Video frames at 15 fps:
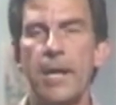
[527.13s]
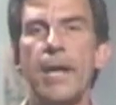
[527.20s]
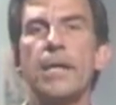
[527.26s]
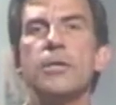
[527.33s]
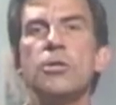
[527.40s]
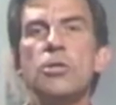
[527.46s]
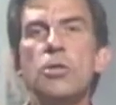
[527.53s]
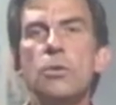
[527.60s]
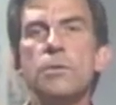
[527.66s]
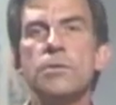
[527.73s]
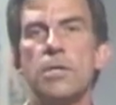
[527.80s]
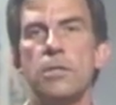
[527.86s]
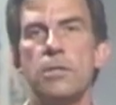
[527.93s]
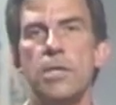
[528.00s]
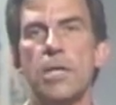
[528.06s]
and
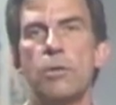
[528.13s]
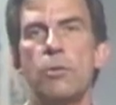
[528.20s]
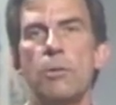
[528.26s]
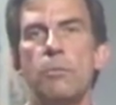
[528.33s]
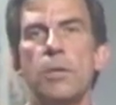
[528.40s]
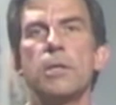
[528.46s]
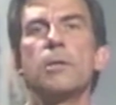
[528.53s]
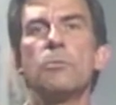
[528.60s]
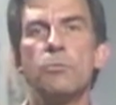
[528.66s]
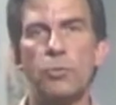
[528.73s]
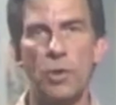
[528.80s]
using the equipment